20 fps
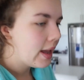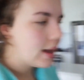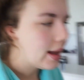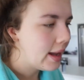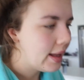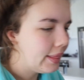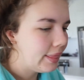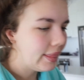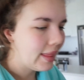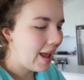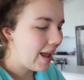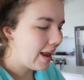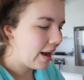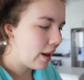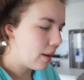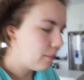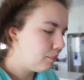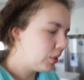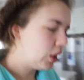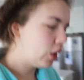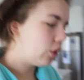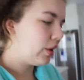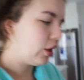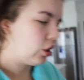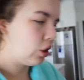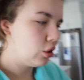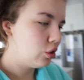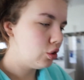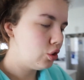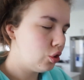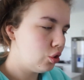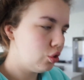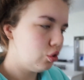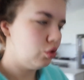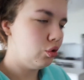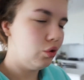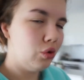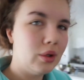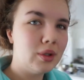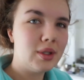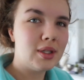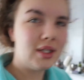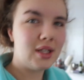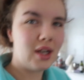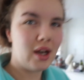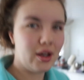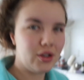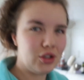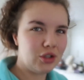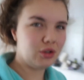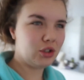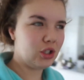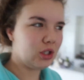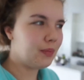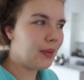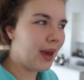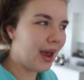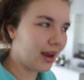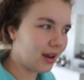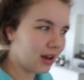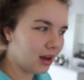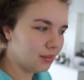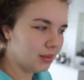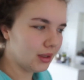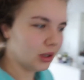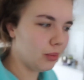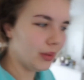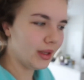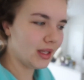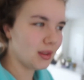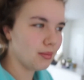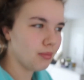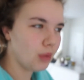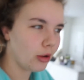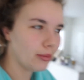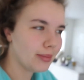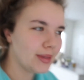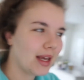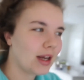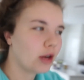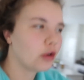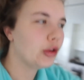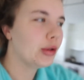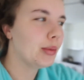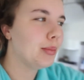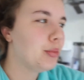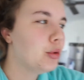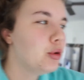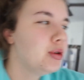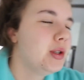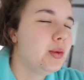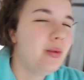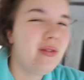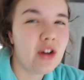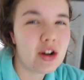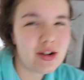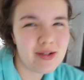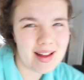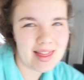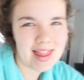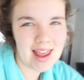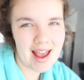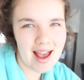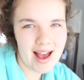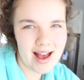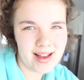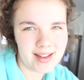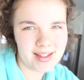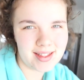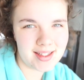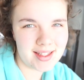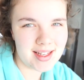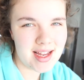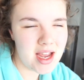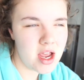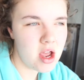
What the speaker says: And then I'm going to start to just pack up little bits and bobs, like all the books we've got around the house